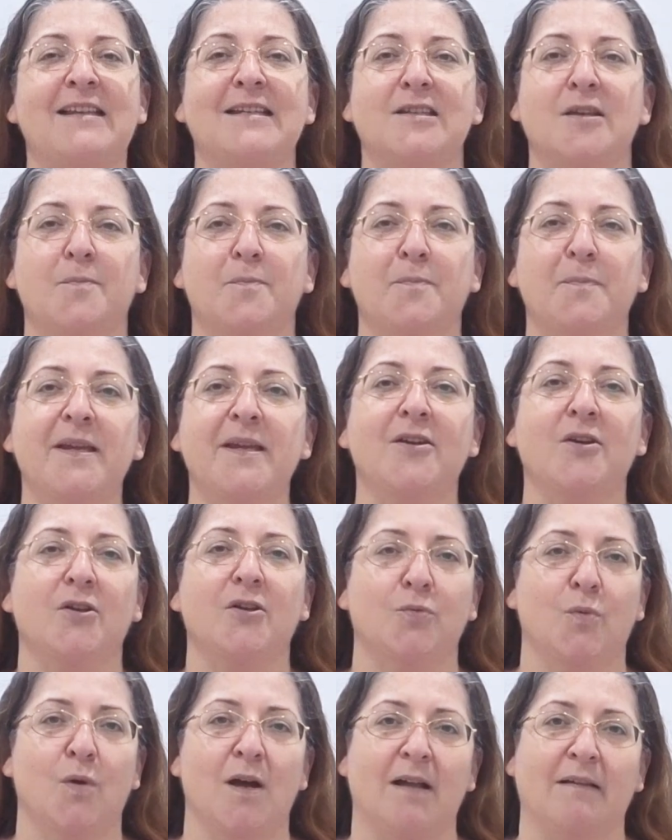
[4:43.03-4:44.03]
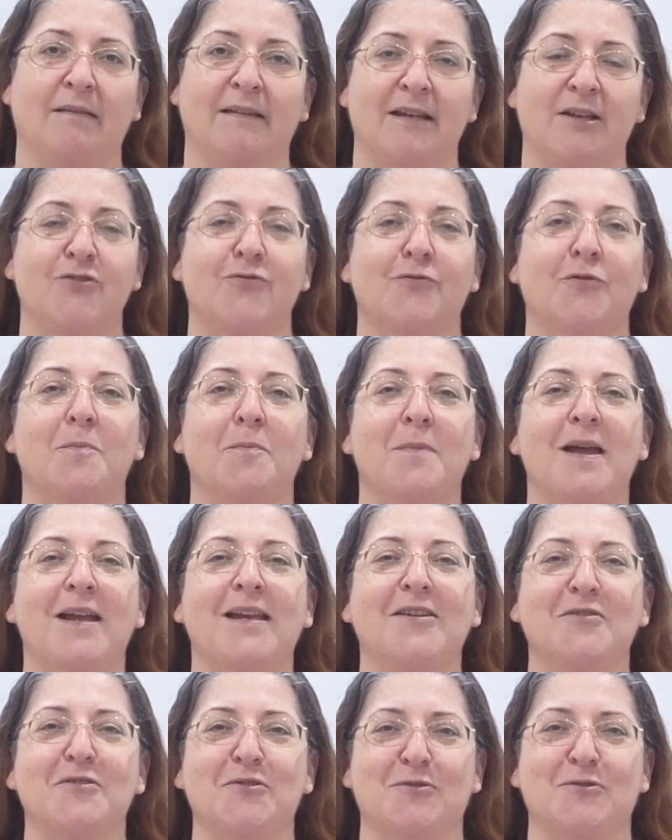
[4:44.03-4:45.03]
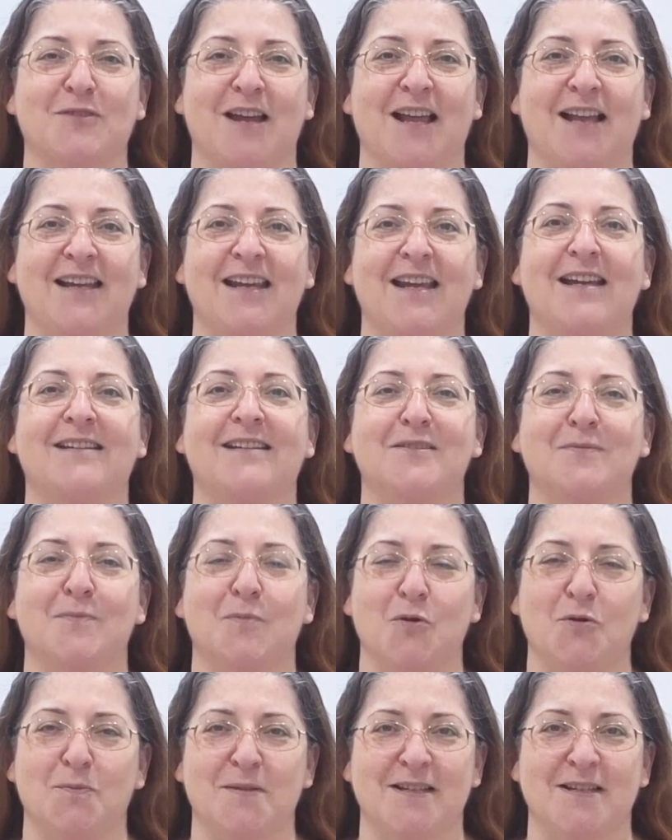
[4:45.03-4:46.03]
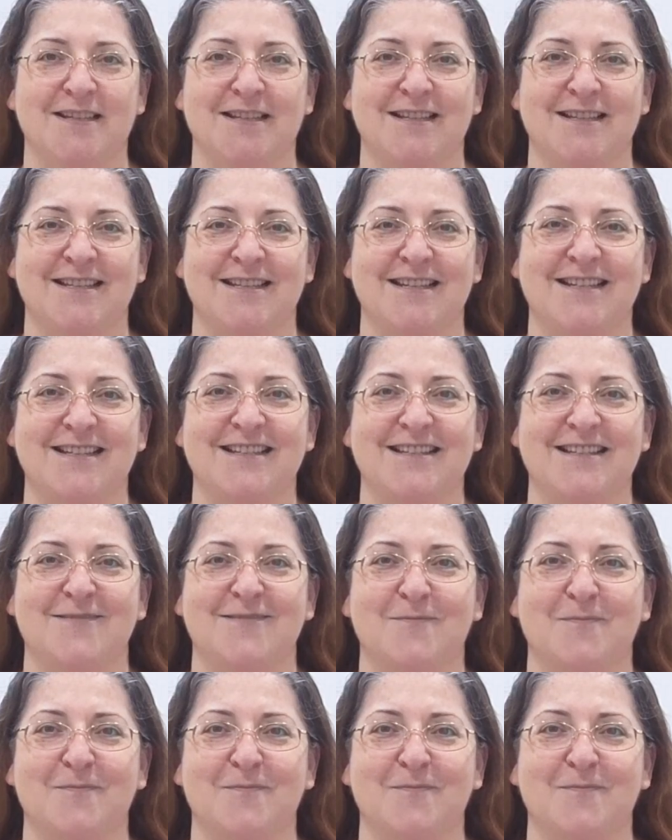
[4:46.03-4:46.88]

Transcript: is a big advantage for many Australian small businesses.